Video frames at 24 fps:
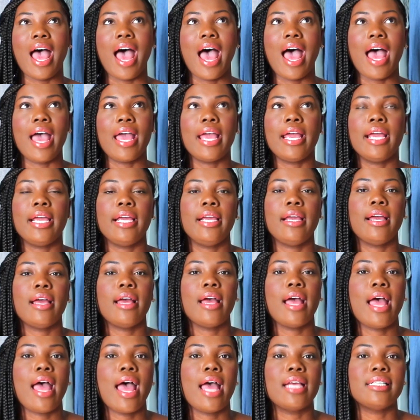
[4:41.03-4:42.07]
I
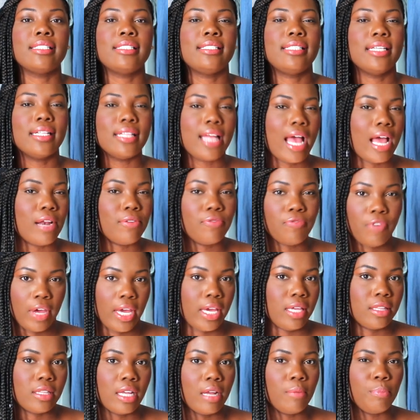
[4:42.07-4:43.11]
still had
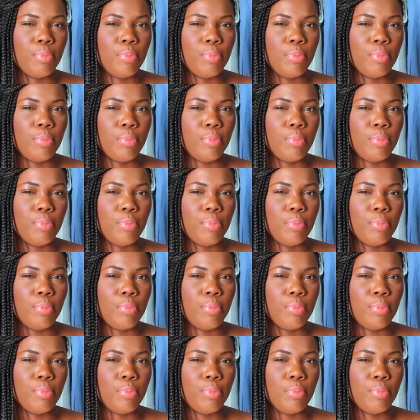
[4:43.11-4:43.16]
faith,